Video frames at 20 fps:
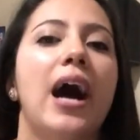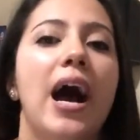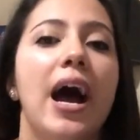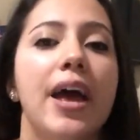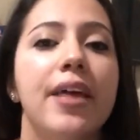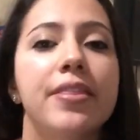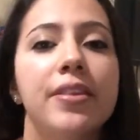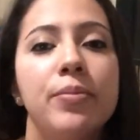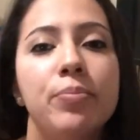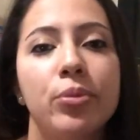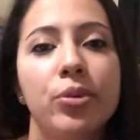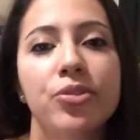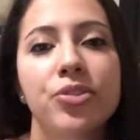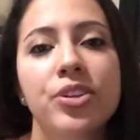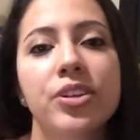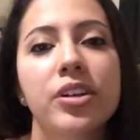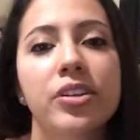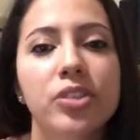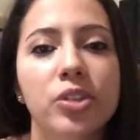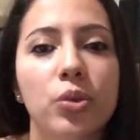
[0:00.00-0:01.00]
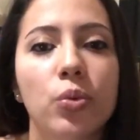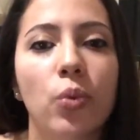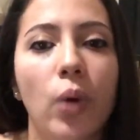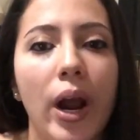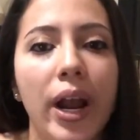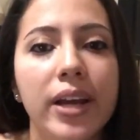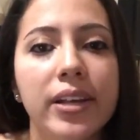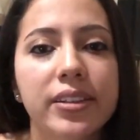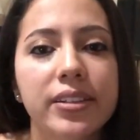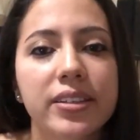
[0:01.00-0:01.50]
I then proceeded to
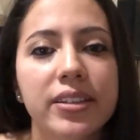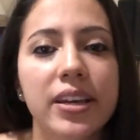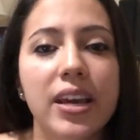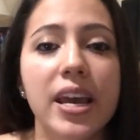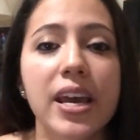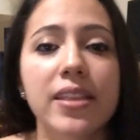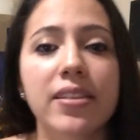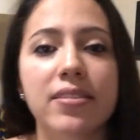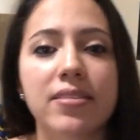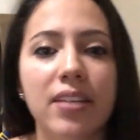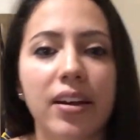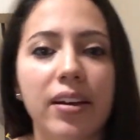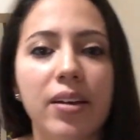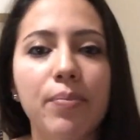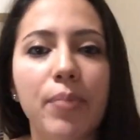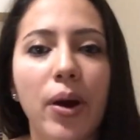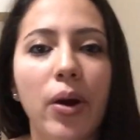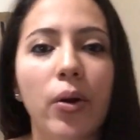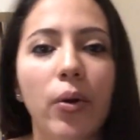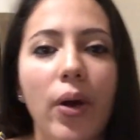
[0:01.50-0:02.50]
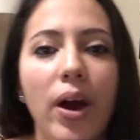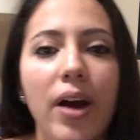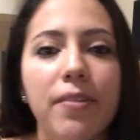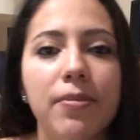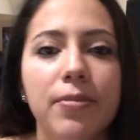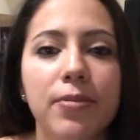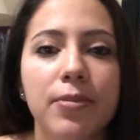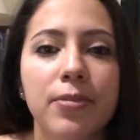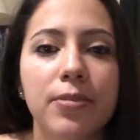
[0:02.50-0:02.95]
write in the second paragraph.